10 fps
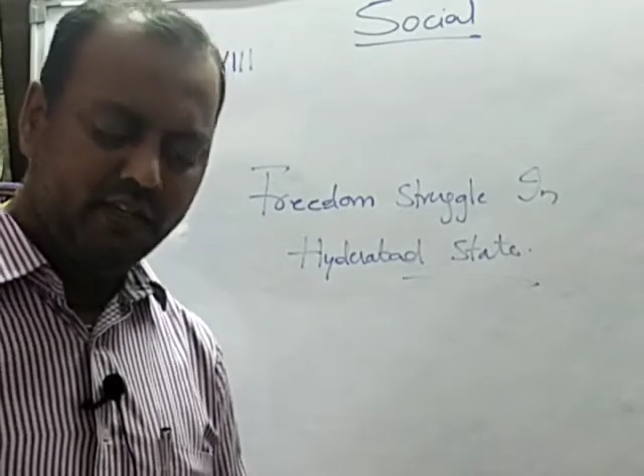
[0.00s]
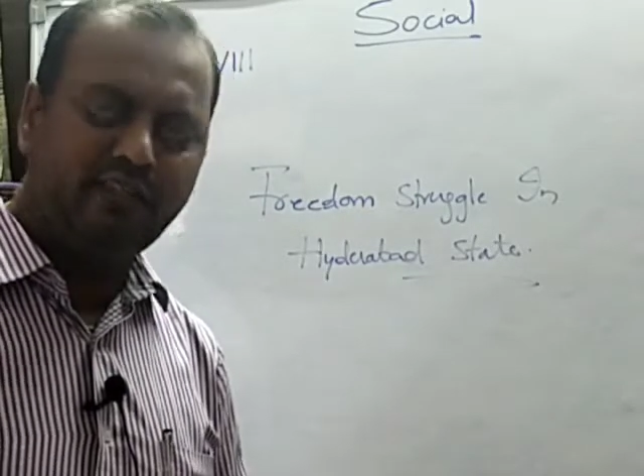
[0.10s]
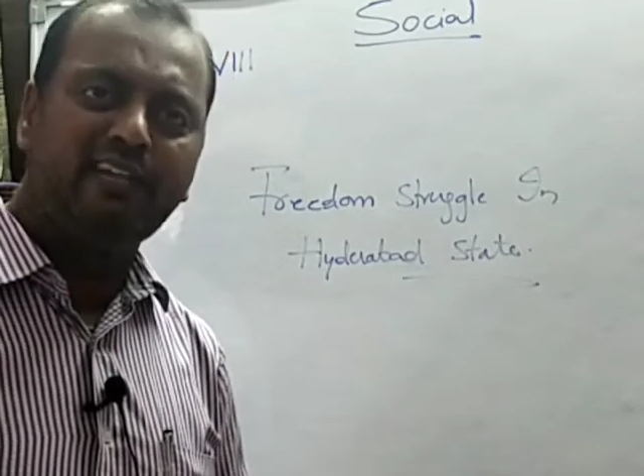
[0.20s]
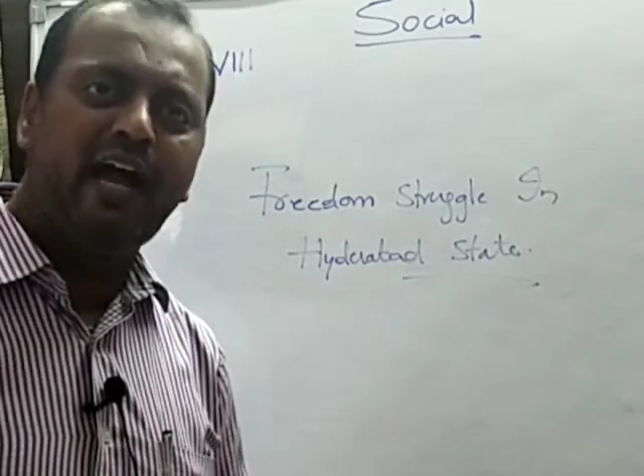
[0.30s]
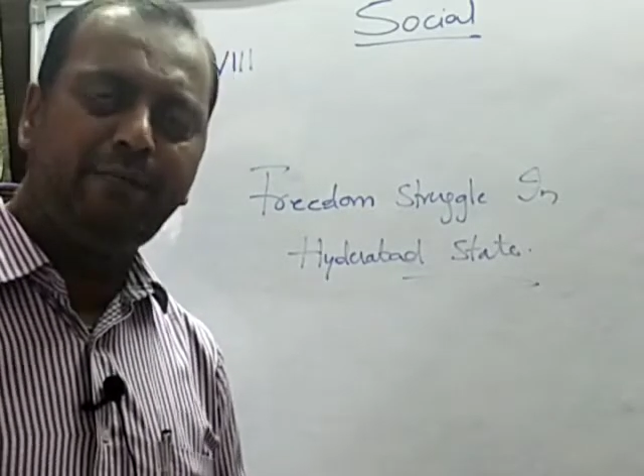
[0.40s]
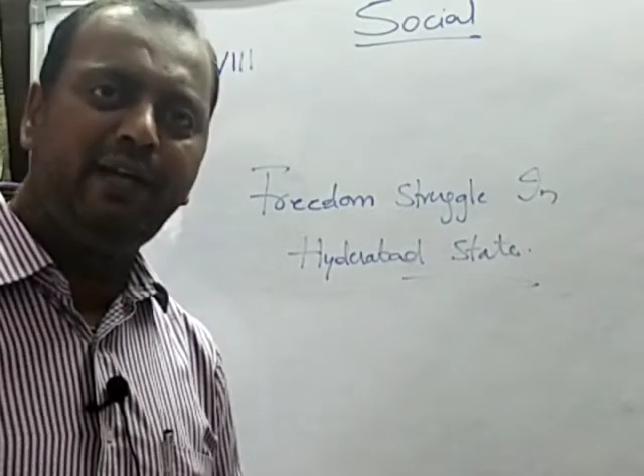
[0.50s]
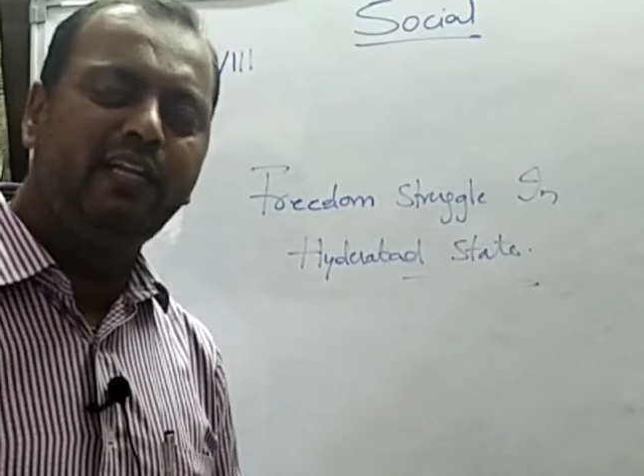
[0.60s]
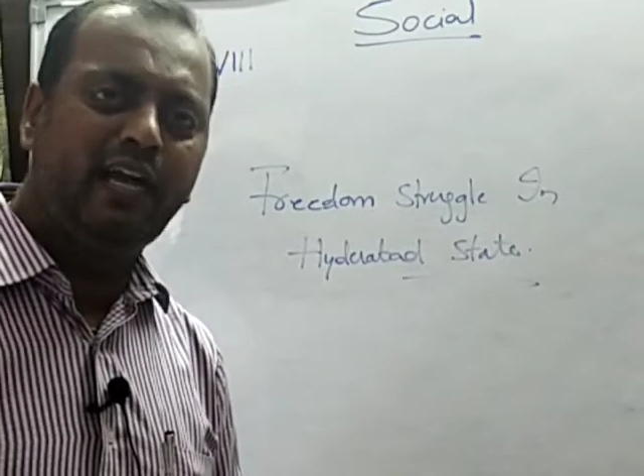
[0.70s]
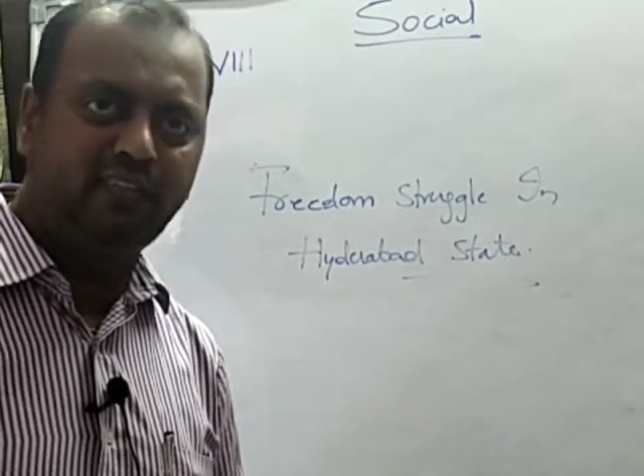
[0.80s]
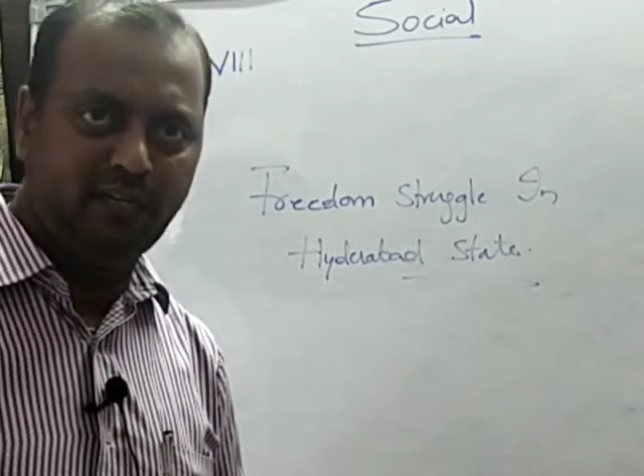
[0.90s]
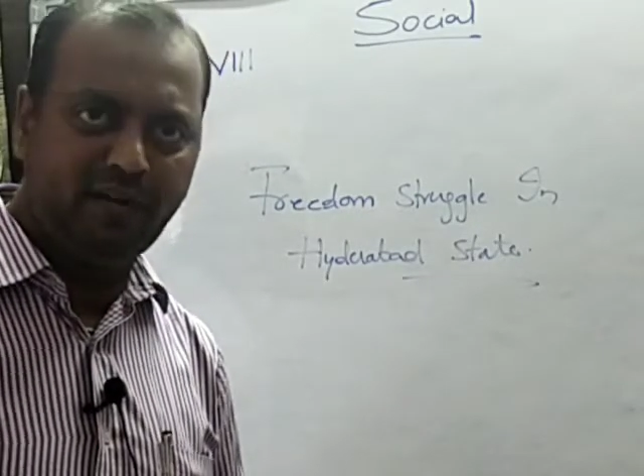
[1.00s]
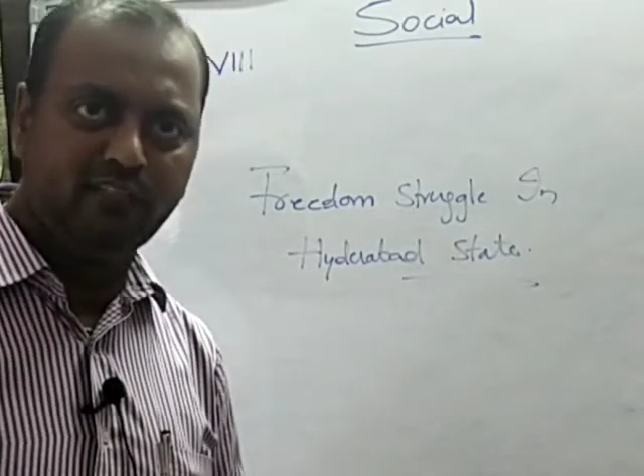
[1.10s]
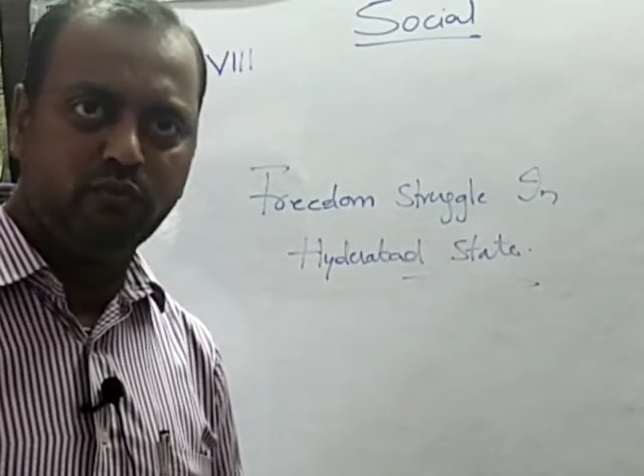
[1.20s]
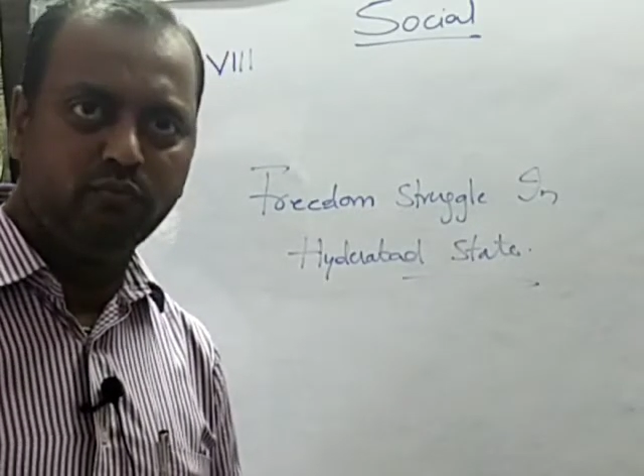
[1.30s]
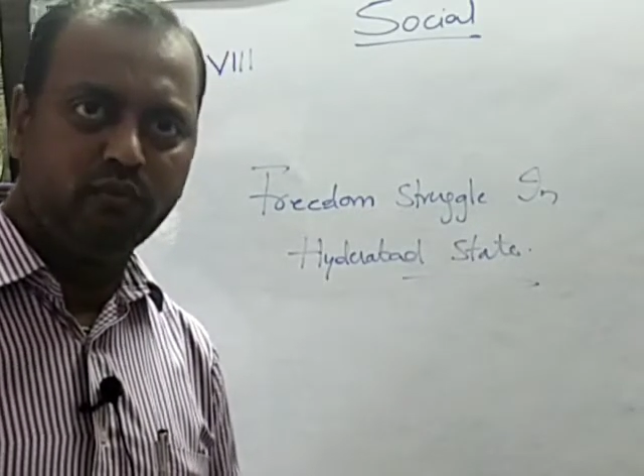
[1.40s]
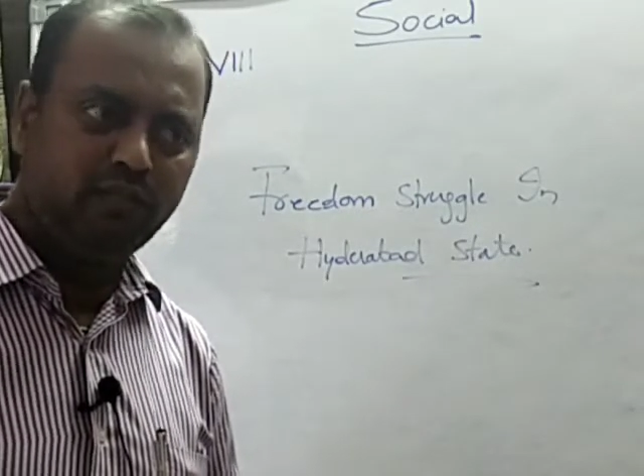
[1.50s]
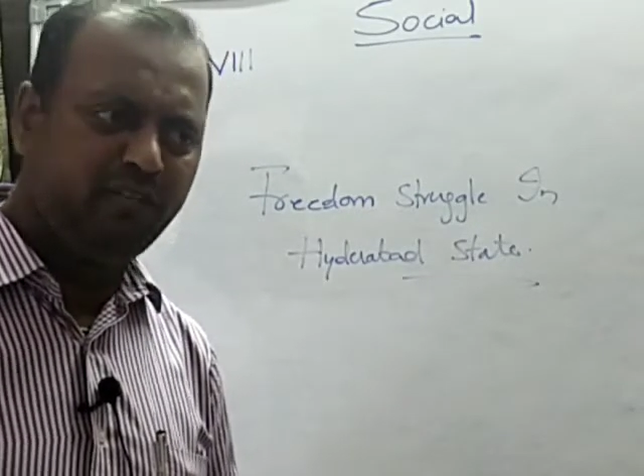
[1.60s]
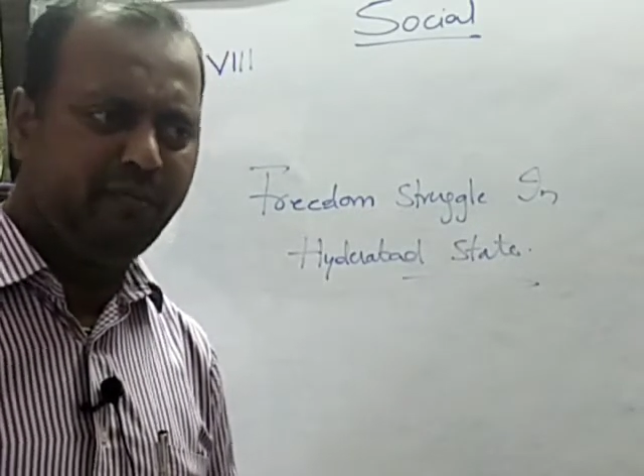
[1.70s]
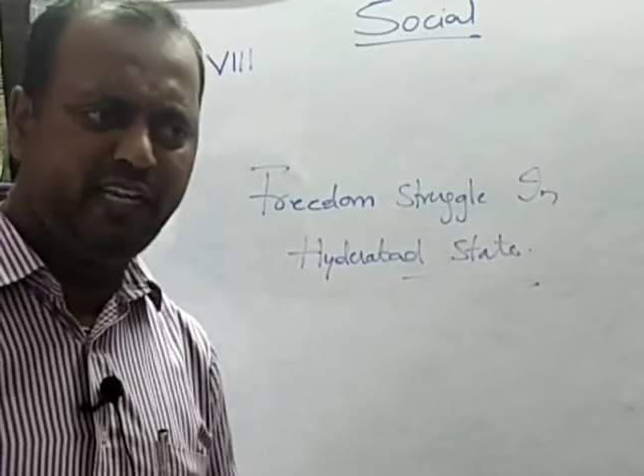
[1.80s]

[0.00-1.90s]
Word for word: This happened in Hyderabad too. In